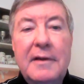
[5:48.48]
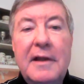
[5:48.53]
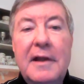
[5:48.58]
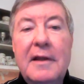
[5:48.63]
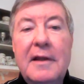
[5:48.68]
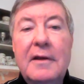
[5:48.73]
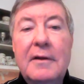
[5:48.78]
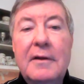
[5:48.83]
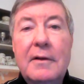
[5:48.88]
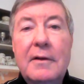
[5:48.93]

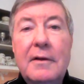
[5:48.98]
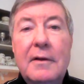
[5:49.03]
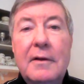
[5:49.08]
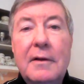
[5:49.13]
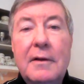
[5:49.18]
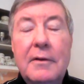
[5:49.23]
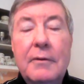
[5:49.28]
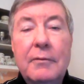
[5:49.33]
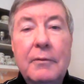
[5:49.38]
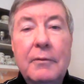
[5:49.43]
10.
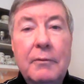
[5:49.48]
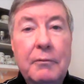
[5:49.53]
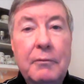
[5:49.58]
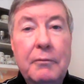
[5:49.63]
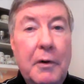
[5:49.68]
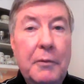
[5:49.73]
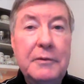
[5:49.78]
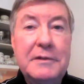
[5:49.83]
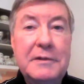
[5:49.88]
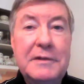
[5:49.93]

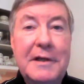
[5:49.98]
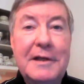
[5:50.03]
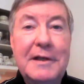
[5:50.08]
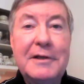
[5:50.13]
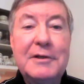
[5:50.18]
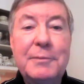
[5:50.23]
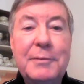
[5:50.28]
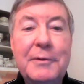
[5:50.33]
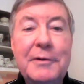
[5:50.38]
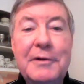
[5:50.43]
What was that
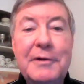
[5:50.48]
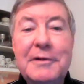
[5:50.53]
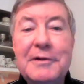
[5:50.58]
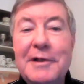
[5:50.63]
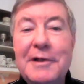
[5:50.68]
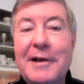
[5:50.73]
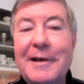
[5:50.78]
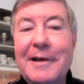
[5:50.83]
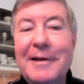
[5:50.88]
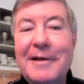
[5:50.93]
experience
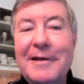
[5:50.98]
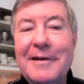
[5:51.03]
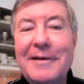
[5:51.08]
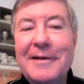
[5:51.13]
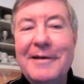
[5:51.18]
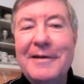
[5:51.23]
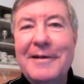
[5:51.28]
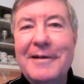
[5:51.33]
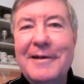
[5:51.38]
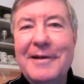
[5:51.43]
like?
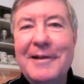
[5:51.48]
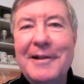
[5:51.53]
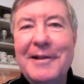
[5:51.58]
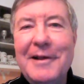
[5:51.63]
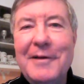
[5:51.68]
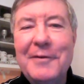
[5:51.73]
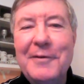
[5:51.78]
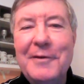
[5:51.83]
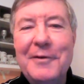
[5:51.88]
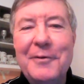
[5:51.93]

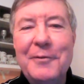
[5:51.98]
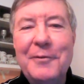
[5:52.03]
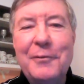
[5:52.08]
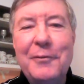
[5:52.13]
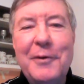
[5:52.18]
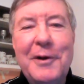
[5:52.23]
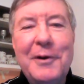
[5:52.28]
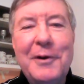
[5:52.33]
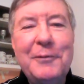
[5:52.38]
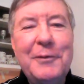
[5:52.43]
11.
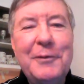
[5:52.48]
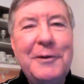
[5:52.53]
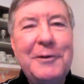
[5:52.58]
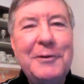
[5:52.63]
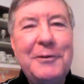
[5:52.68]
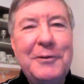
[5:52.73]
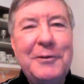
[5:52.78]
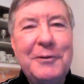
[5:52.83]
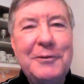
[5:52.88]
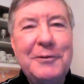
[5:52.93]
When will you
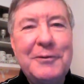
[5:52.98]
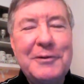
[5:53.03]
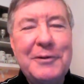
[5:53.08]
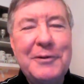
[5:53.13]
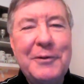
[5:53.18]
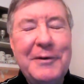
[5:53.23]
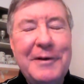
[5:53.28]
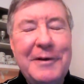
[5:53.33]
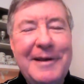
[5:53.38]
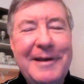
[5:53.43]
do
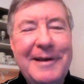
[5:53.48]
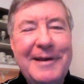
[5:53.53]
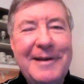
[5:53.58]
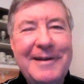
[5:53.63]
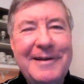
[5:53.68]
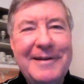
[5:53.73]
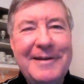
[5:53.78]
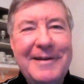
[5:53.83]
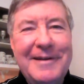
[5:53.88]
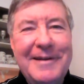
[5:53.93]
so again?
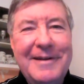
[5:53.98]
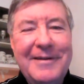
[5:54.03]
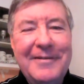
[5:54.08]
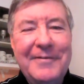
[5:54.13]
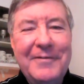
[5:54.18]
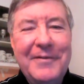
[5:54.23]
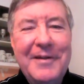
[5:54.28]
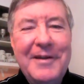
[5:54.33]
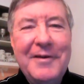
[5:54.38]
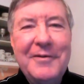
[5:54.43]

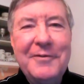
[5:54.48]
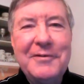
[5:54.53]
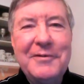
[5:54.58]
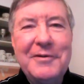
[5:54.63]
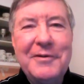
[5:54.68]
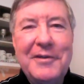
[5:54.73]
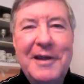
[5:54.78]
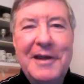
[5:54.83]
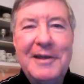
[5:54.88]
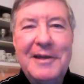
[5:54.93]

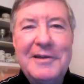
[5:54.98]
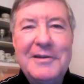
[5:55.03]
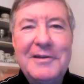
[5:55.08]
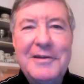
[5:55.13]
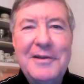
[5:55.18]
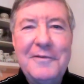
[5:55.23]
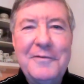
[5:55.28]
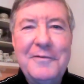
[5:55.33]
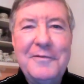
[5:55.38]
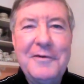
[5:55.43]
So thanks
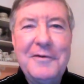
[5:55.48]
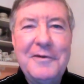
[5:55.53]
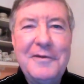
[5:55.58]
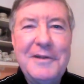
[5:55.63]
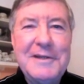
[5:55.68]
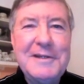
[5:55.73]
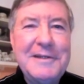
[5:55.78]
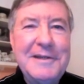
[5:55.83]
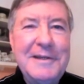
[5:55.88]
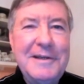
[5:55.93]
for
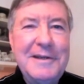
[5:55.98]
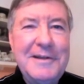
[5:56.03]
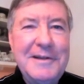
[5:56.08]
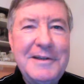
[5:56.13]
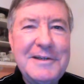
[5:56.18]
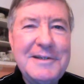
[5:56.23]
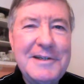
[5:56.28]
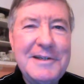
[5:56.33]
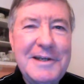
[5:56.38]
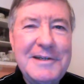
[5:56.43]
listening to
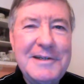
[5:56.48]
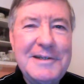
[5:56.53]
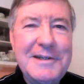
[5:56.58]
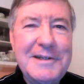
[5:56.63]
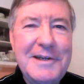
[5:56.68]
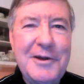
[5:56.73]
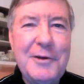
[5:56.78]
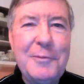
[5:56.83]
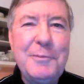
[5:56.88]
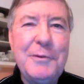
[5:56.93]
this lesson.
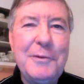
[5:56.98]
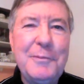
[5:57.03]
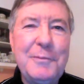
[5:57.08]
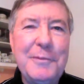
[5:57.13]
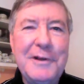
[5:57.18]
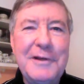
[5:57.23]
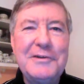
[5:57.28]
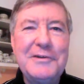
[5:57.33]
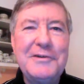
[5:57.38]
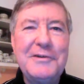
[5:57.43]
I hope it
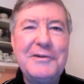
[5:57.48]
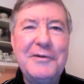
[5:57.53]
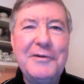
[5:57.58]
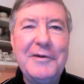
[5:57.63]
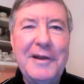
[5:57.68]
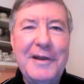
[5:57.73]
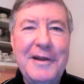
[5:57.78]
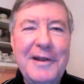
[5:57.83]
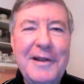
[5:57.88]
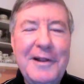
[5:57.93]
blessed you, and
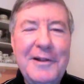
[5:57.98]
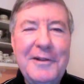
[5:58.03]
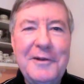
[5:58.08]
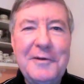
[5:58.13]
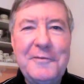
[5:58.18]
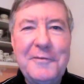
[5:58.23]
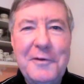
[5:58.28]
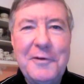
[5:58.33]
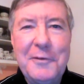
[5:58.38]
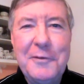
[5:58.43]
I
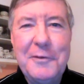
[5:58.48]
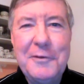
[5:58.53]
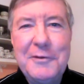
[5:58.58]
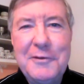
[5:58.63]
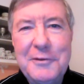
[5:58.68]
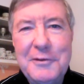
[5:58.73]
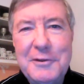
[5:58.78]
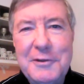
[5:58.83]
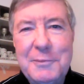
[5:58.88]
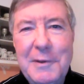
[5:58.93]
look forward
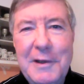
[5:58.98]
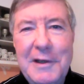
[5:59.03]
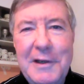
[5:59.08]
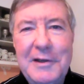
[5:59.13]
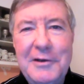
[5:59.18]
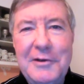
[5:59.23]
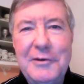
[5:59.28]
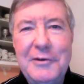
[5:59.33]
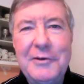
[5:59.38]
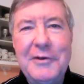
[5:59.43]
to
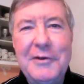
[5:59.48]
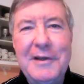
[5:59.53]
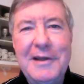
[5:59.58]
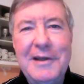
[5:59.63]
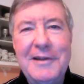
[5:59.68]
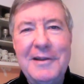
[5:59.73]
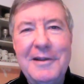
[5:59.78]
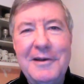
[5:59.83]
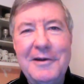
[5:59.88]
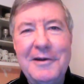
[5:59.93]
speaking to you again
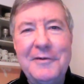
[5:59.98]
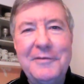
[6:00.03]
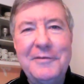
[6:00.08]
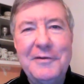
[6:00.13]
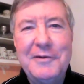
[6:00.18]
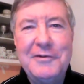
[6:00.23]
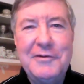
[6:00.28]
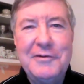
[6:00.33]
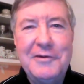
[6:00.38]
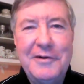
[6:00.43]
in the near
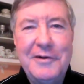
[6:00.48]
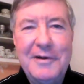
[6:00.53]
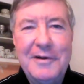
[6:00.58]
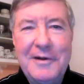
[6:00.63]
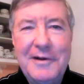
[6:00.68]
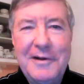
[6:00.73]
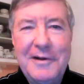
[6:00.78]
future.